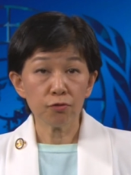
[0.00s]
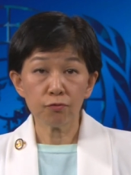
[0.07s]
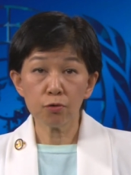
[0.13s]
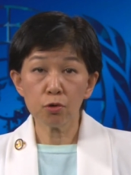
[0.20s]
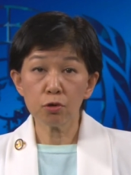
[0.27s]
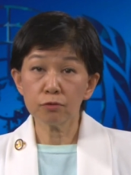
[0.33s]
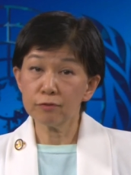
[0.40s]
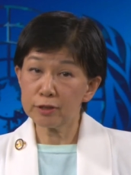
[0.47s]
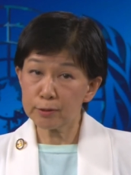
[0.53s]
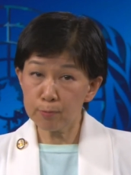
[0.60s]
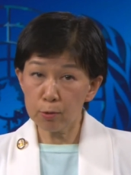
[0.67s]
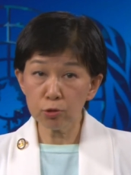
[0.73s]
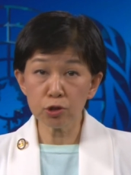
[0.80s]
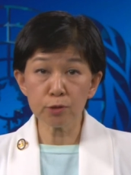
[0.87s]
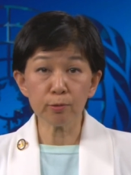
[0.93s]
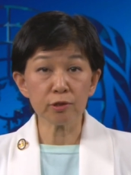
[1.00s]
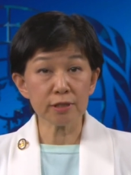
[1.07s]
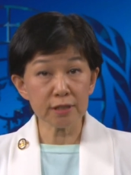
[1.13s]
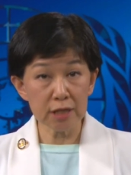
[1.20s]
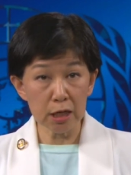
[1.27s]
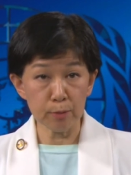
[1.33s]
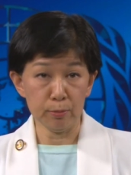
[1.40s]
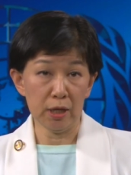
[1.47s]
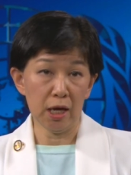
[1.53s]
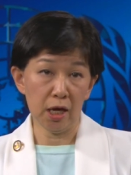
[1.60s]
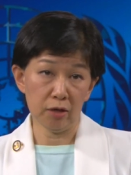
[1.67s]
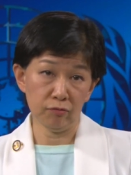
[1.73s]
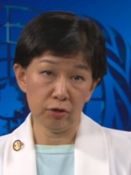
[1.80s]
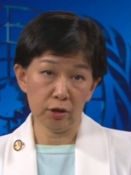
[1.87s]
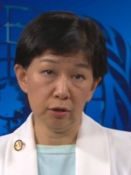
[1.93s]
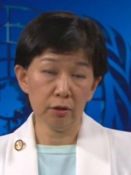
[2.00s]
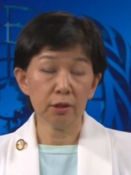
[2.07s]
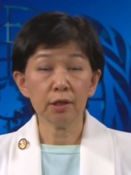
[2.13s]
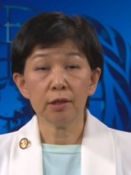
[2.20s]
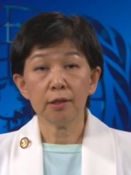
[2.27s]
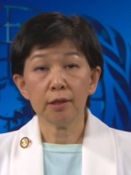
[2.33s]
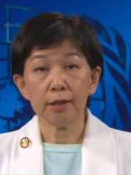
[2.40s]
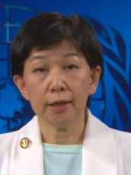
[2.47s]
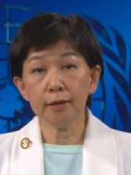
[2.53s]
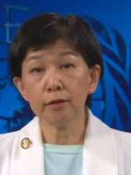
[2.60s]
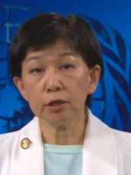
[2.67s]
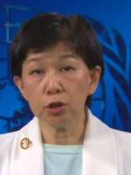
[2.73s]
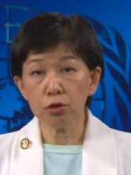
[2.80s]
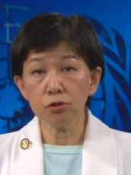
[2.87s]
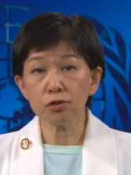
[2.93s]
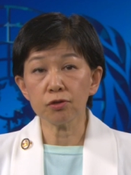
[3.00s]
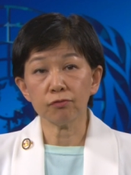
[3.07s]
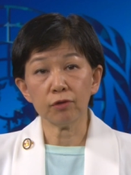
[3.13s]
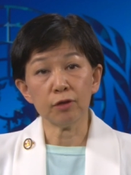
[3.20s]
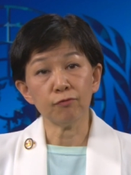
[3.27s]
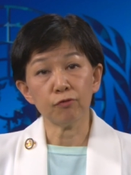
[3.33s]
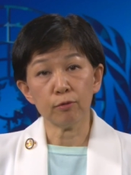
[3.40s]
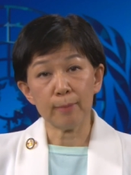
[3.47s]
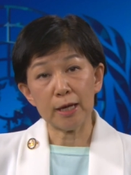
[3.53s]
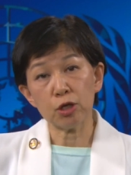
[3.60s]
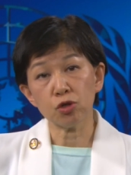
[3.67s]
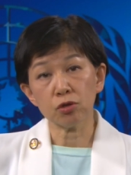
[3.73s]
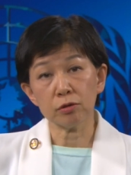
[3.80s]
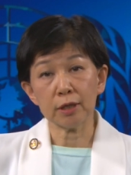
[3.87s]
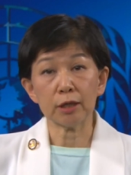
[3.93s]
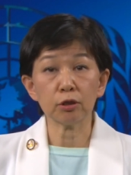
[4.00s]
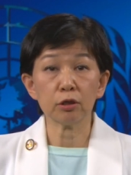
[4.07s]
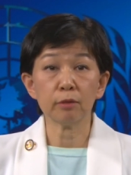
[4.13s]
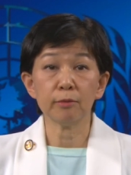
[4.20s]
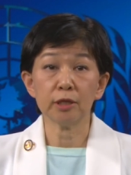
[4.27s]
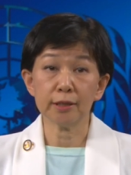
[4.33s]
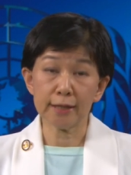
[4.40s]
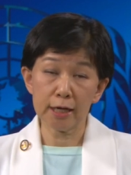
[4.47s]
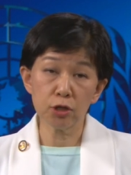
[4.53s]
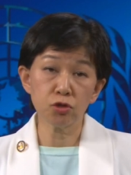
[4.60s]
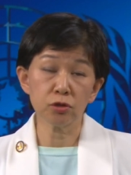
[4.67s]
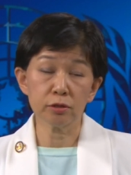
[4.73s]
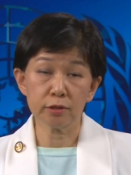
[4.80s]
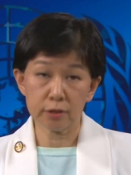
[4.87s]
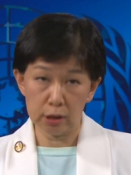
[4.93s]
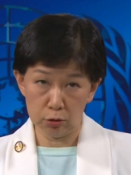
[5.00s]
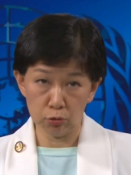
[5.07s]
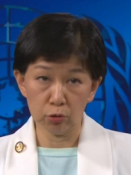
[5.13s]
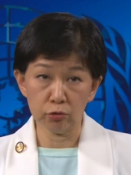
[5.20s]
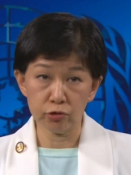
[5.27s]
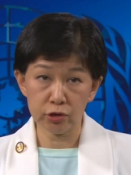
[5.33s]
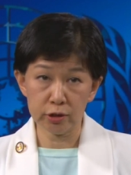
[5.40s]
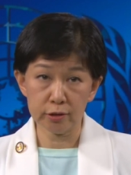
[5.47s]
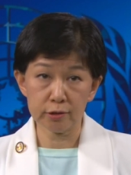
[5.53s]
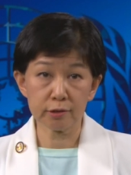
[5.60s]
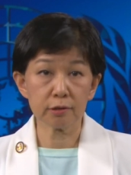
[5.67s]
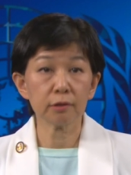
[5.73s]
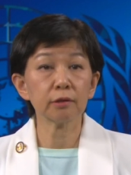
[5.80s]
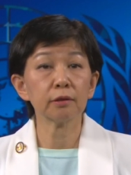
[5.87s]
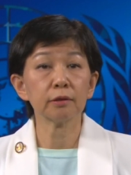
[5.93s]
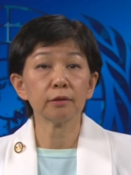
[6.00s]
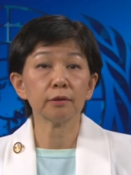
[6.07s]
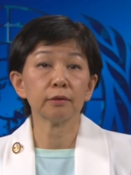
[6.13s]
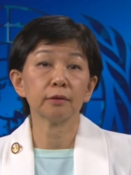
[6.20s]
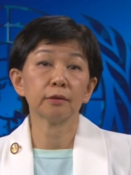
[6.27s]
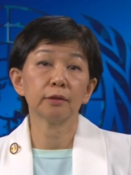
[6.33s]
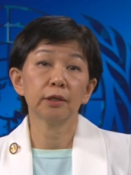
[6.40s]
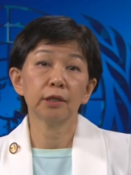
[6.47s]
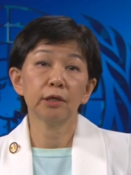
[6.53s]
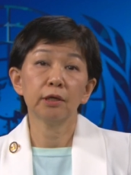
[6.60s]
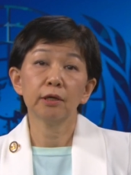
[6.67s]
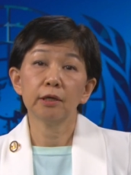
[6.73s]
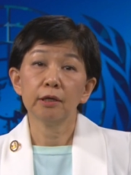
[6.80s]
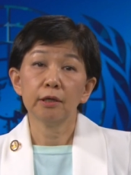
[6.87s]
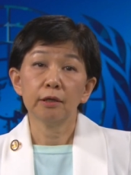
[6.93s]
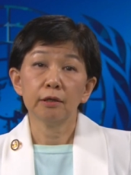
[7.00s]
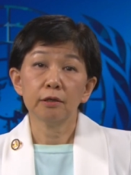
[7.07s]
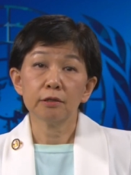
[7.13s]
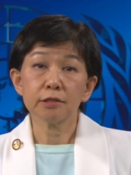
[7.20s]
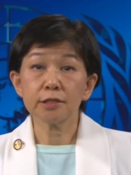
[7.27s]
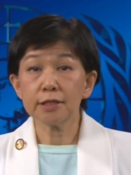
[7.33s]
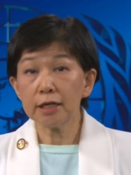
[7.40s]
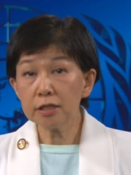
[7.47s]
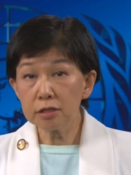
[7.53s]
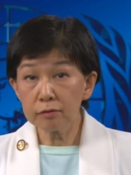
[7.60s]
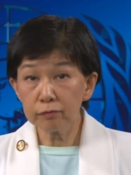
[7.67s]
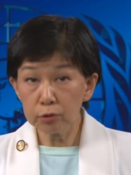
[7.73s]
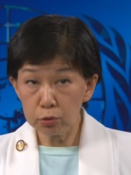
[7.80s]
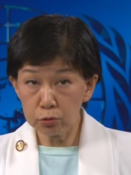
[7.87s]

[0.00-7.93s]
for responsible state behavior in the use of information and communications technologies. States have